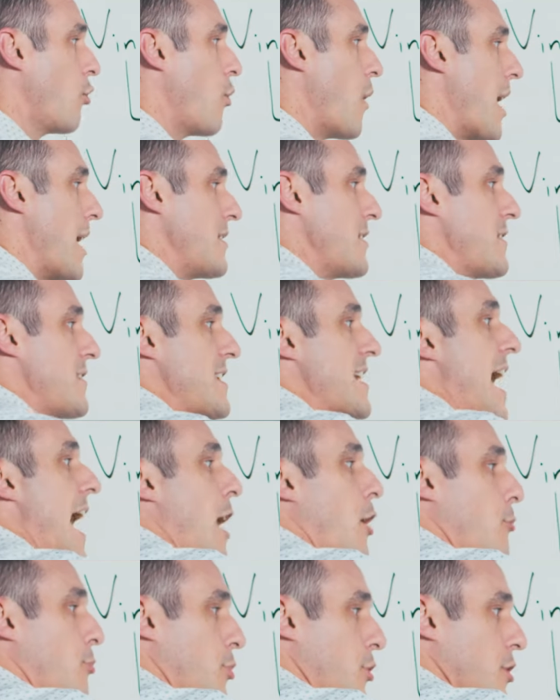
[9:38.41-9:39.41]
when the
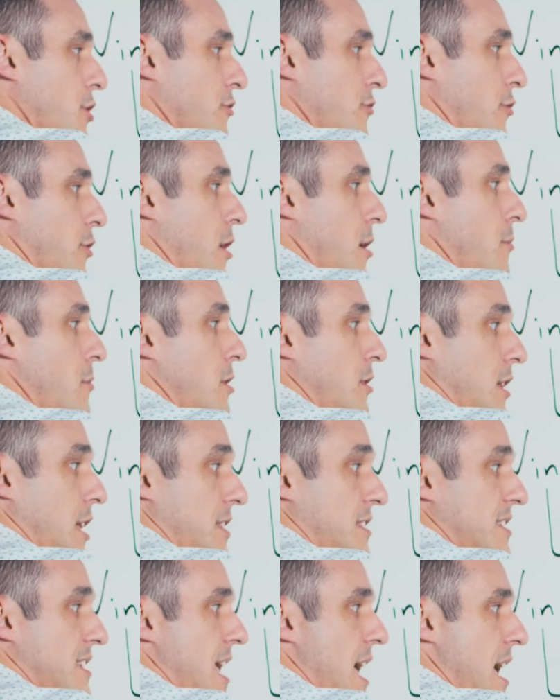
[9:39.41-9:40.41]
output from,
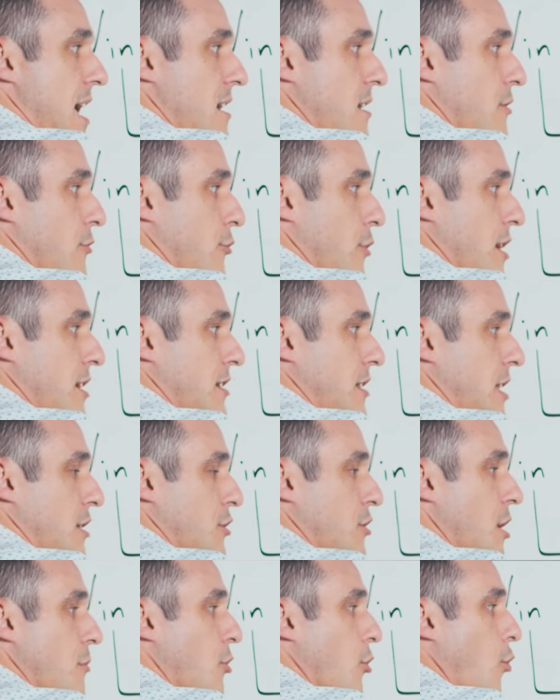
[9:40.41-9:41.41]
let's say,
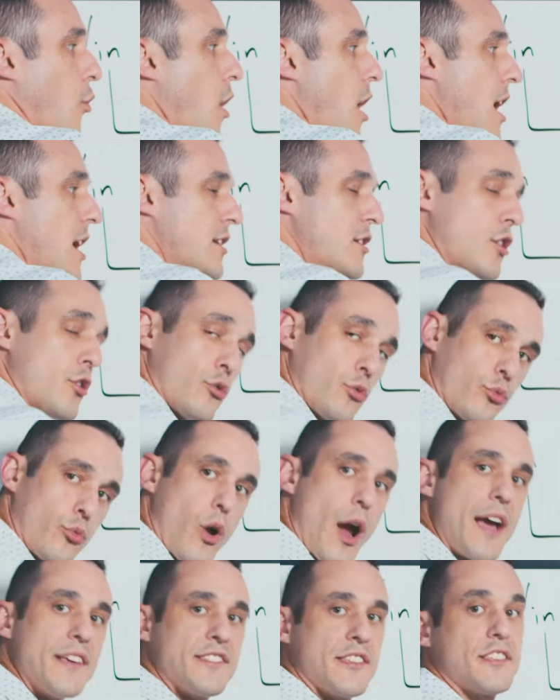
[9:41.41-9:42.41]
regulator number 1
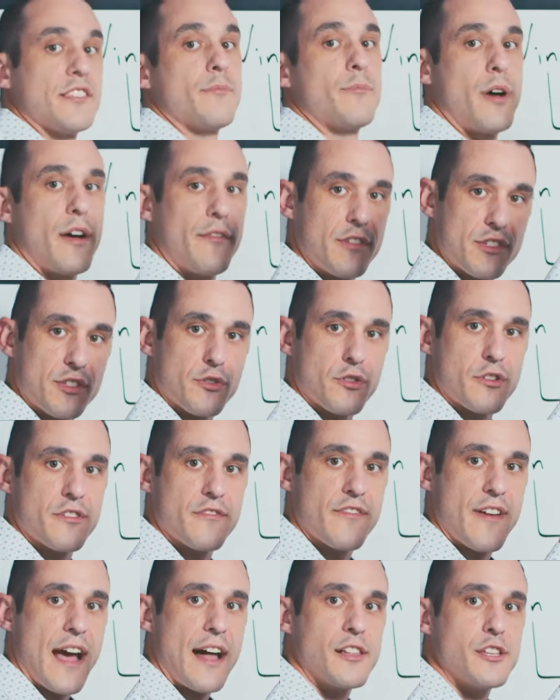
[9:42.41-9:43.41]
rises above a
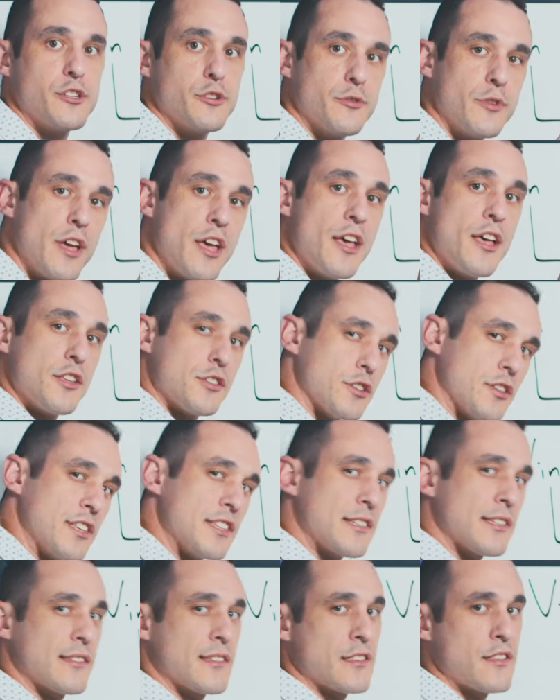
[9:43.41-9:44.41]
certain value. So
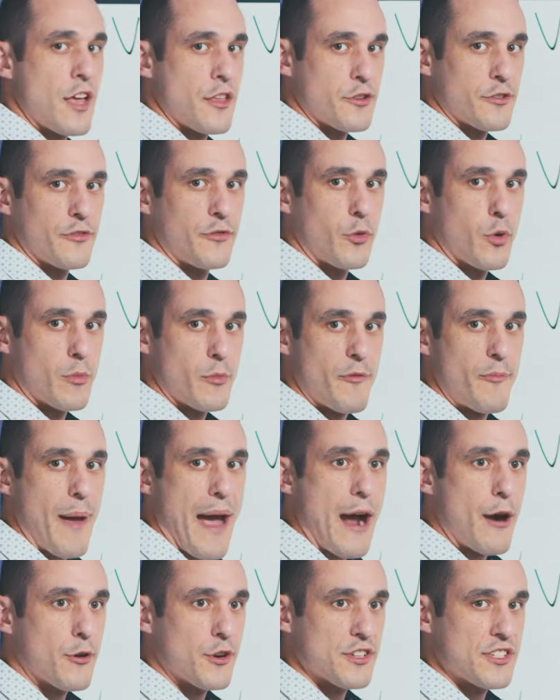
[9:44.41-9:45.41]
this is another form of
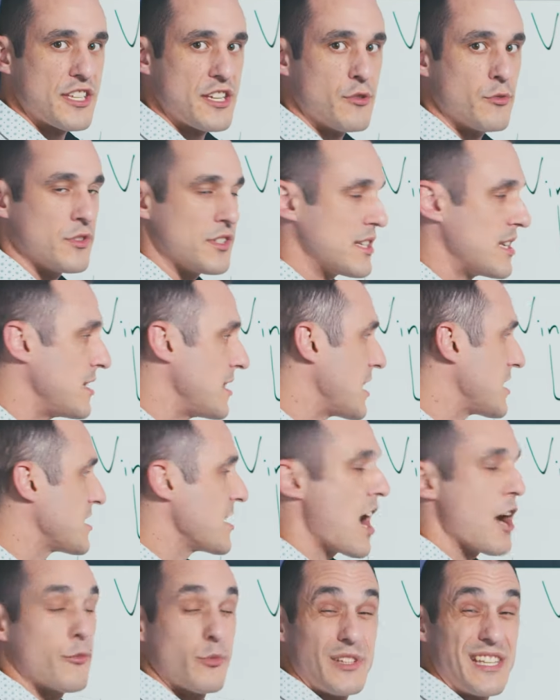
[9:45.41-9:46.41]
power sequencing that's
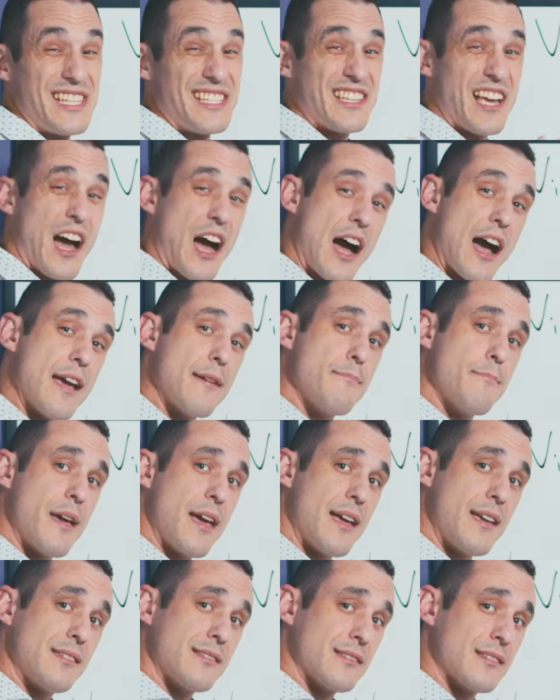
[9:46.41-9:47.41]
not really
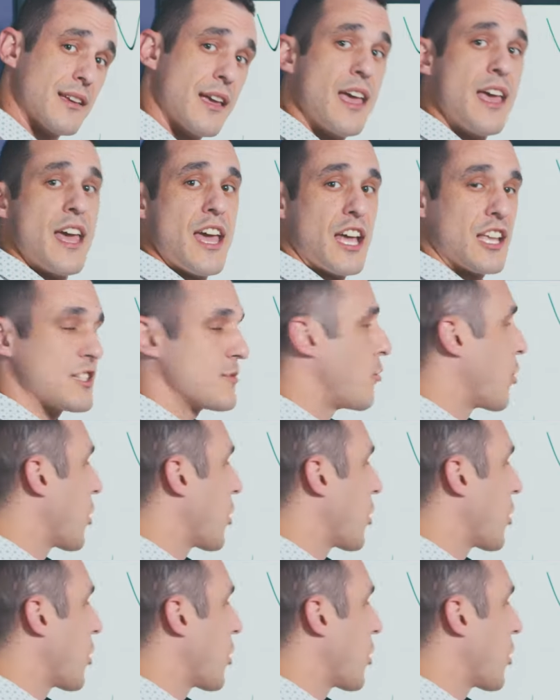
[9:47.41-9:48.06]
time-based. It's